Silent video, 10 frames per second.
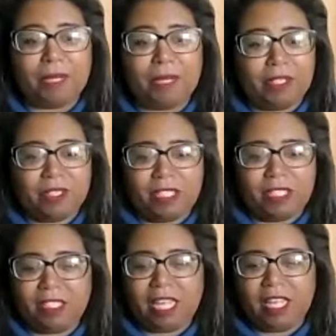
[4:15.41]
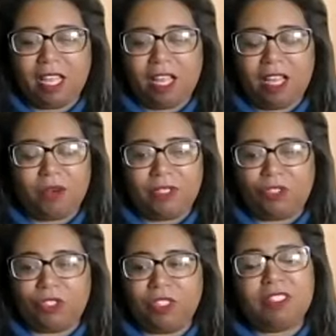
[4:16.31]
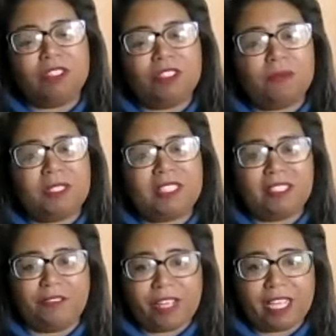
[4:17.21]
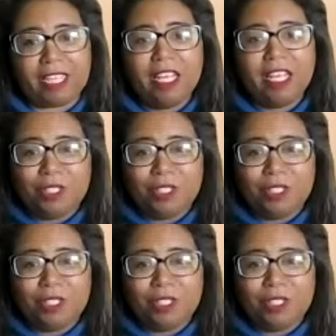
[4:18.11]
by creating questions that are specific